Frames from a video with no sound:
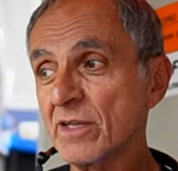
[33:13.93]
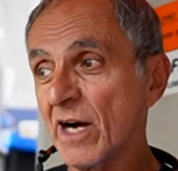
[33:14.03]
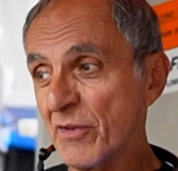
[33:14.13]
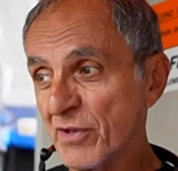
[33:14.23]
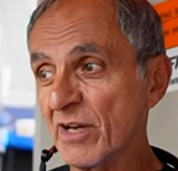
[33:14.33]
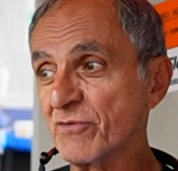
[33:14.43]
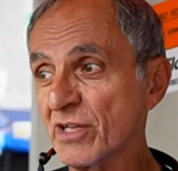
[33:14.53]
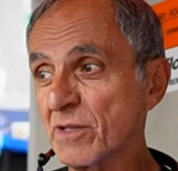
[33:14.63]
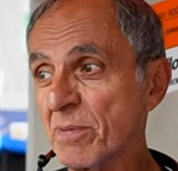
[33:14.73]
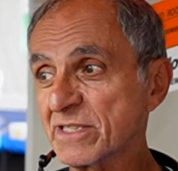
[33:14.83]
I think I've
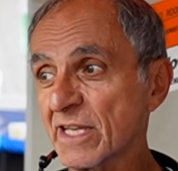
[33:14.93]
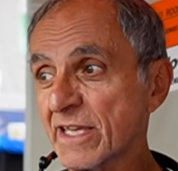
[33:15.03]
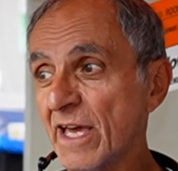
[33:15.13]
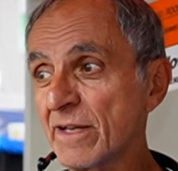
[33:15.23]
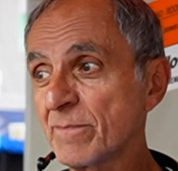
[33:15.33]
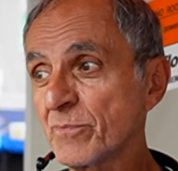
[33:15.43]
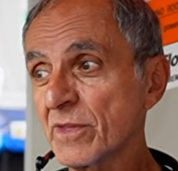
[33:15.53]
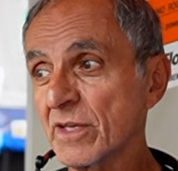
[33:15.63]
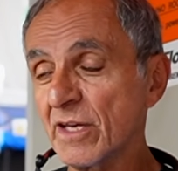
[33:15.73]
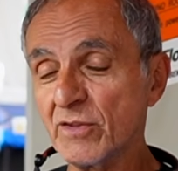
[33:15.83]
done the best I can,
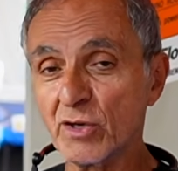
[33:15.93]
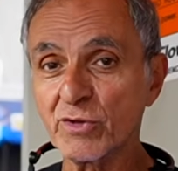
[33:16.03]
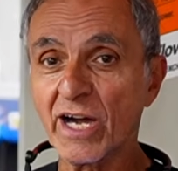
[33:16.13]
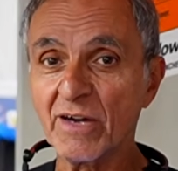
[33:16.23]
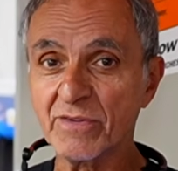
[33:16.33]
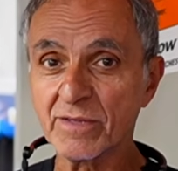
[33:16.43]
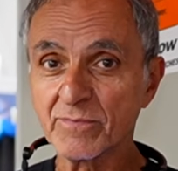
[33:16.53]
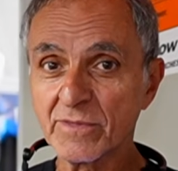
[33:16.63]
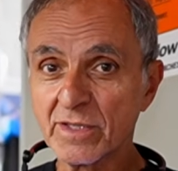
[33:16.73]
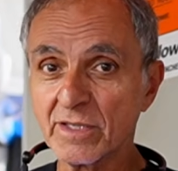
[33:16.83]
and there you have it.
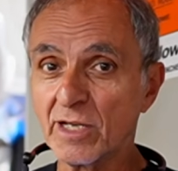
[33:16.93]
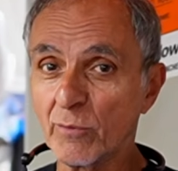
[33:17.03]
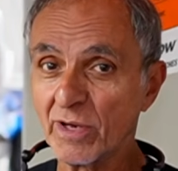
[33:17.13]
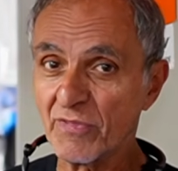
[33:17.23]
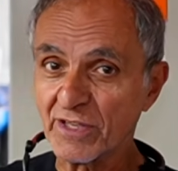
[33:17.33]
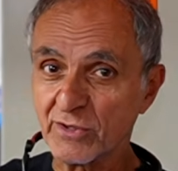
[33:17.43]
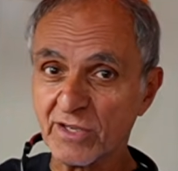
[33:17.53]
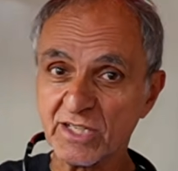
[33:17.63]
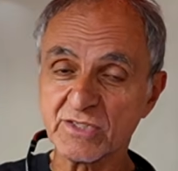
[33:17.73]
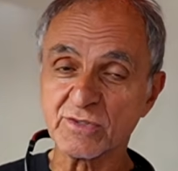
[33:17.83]
And I want to thank you
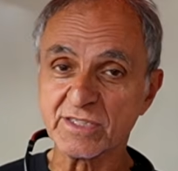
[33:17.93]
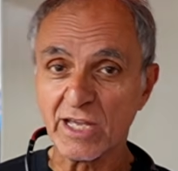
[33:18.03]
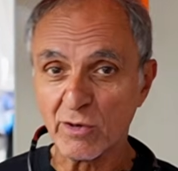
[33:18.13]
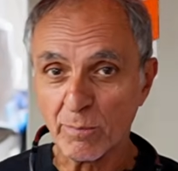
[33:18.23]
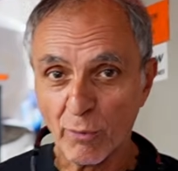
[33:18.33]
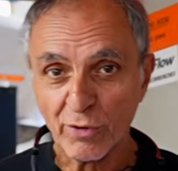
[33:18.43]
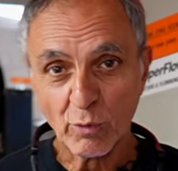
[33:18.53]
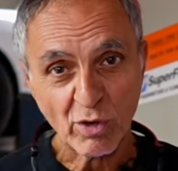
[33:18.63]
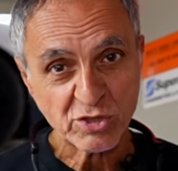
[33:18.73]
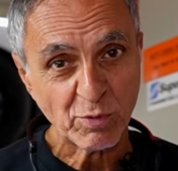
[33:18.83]
guys for staying on board
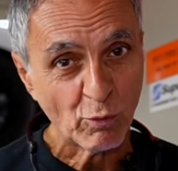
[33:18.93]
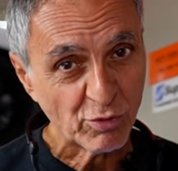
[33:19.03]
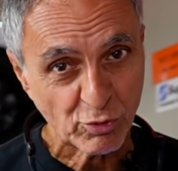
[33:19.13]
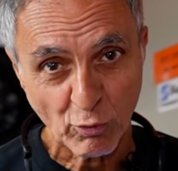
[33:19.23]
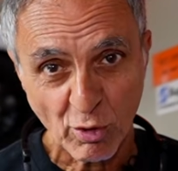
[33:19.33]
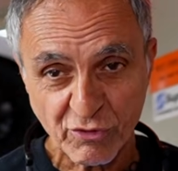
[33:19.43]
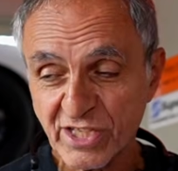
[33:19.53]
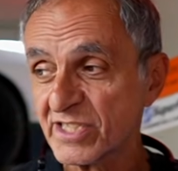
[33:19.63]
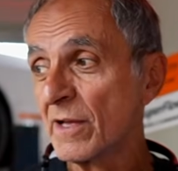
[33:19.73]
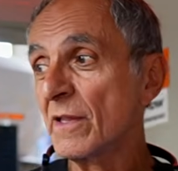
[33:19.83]
and watching me go through all
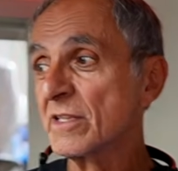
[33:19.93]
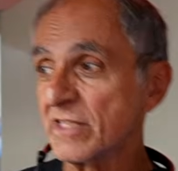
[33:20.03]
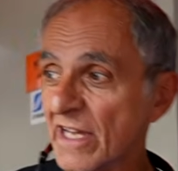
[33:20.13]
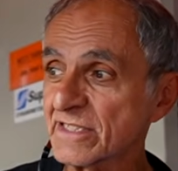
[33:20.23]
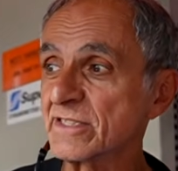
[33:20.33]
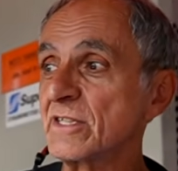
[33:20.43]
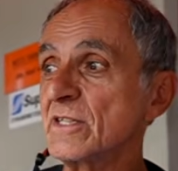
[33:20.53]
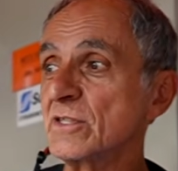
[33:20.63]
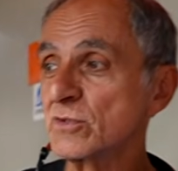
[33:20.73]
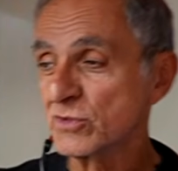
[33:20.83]
these tests,
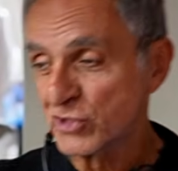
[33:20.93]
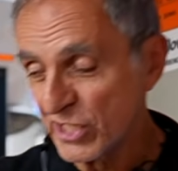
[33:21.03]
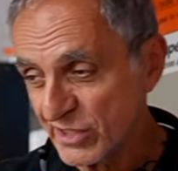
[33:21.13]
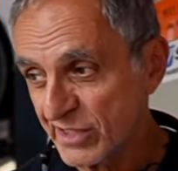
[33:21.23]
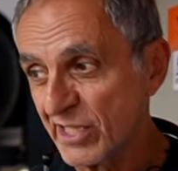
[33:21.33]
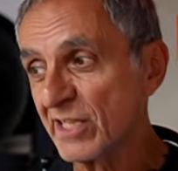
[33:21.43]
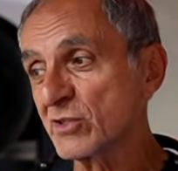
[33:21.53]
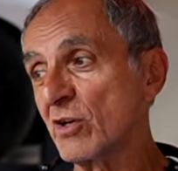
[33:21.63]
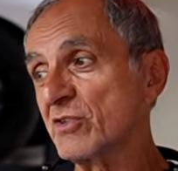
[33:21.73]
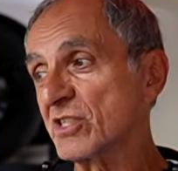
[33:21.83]
changing things
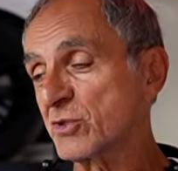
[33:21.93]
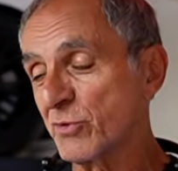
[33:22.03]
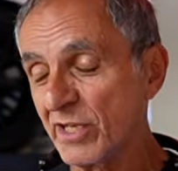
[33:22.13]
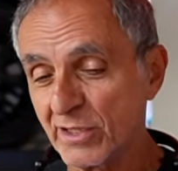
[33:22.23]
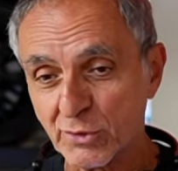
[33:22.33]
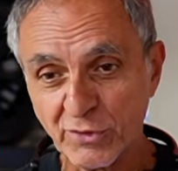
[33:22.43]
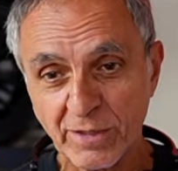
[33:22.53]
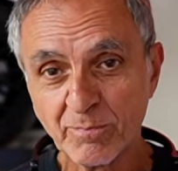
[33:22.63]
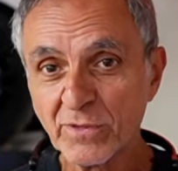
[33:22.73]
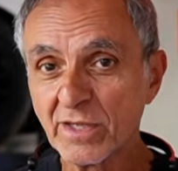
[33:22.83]
on this
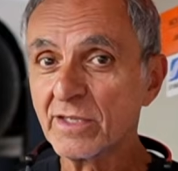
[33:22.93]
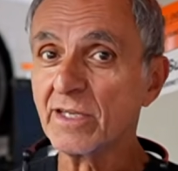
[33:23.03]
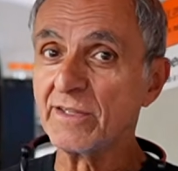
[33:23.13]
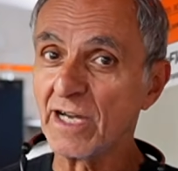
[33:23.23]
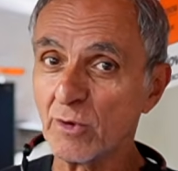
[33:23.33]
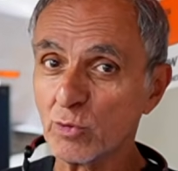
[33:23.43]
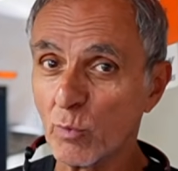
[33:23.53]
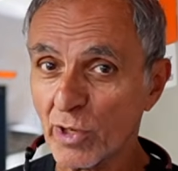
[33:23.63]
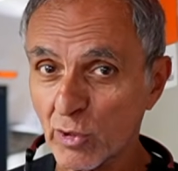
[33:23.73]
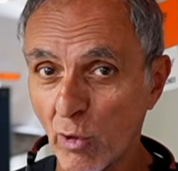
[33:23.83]
383. And now you
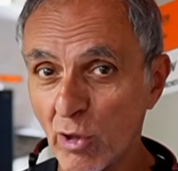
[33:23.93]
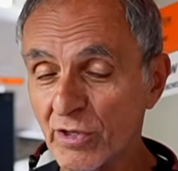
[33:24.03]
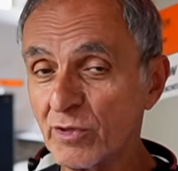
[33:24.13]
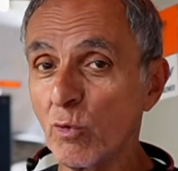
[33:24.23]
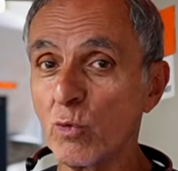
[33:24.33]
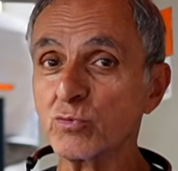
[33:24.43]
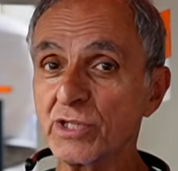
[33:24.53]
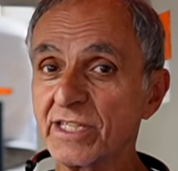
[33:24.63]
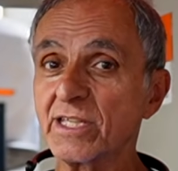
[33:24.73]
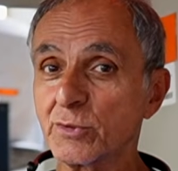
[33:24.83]
want to call it an old
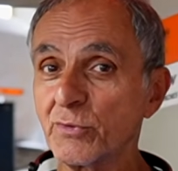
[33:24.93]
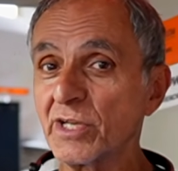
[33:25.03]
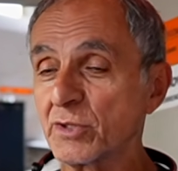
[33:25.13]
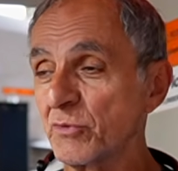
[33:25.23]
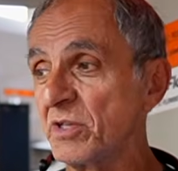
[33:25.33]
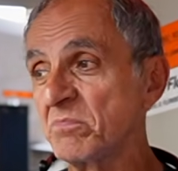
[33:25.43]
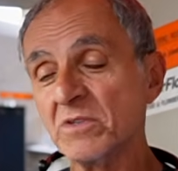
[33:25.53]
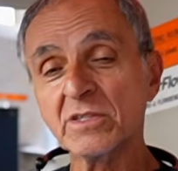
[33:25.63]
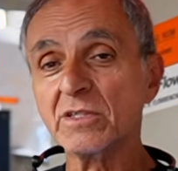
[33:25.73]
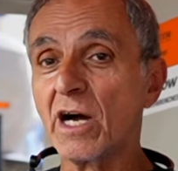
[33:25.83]
leaky 383?
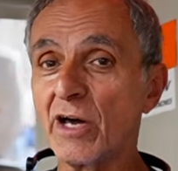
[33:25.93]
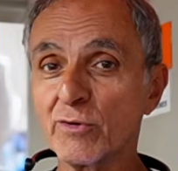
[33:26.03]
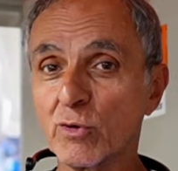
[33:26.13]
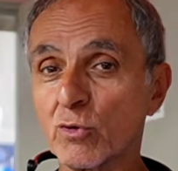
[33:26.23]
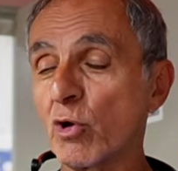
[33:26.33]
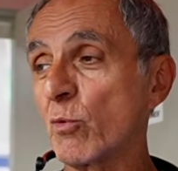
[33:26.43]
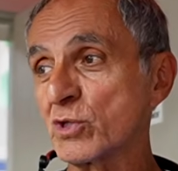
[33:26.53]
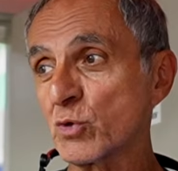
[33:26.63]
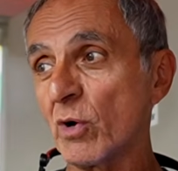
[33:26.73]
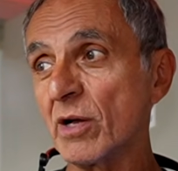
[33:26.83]
I don't know, call it
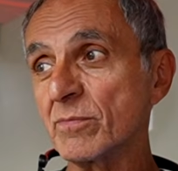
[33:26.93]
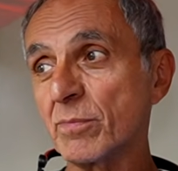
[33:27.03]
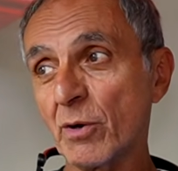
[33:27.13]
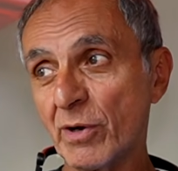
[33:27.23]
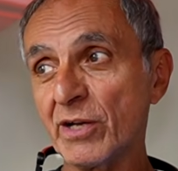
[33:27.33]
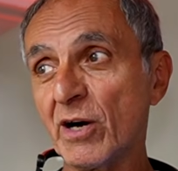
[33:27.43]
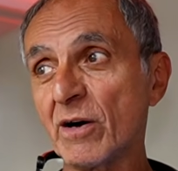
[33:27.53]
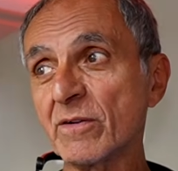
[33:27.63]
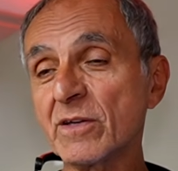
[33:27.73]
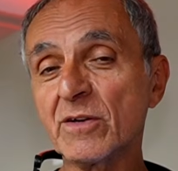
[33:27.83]
what you want. But right
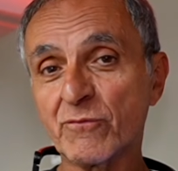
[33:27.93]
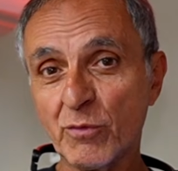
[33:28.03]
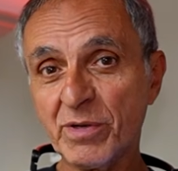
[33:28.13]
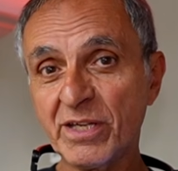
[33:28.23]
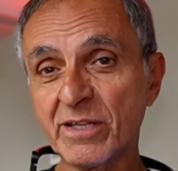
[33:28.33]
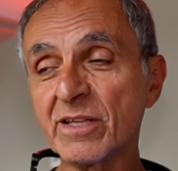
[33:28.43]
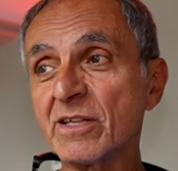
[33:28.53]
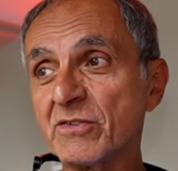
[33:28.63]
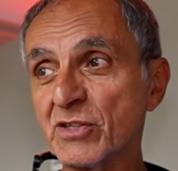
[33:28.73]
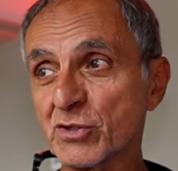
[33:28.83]
now, for me,
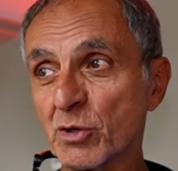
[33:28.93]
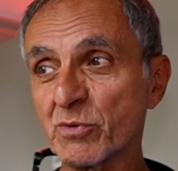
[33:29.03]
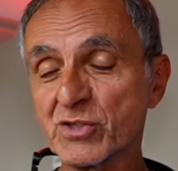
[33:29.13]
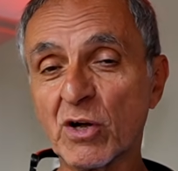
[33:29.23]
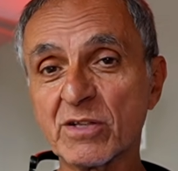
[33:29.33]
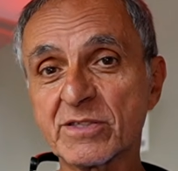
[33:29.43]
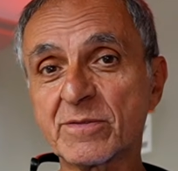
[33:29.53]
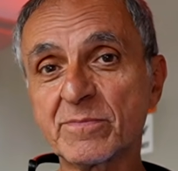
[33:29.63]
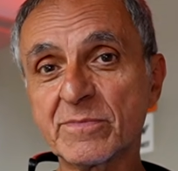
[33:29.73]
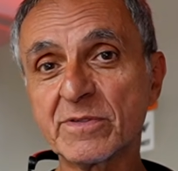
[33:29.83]
these are the results.
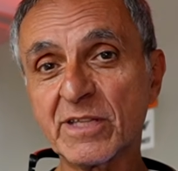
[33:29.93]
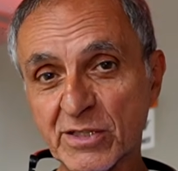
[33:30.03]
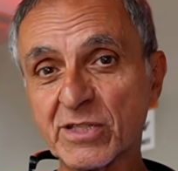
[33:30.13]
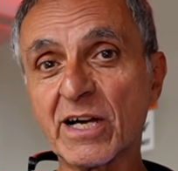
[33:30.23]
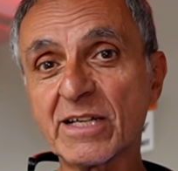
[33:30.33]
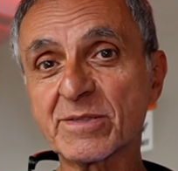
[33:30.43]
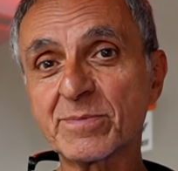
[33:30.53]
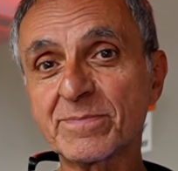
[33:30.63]
Thanks you guys.